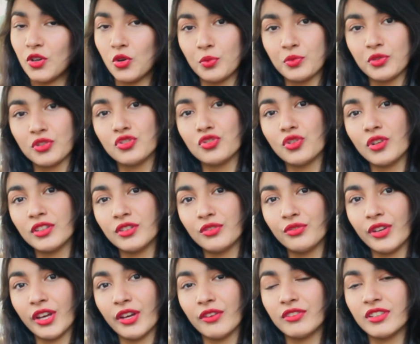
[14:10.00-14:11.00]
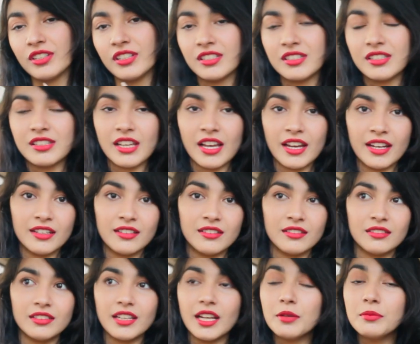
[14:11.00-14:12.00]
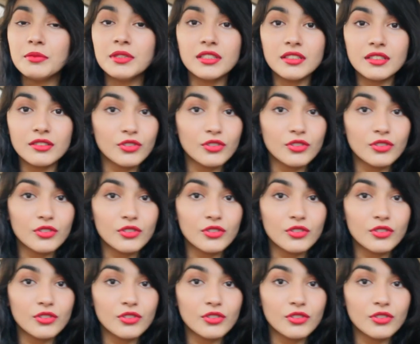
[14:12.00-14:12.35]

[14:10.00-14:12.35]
and I hope you enjoyed the favorites, and tell me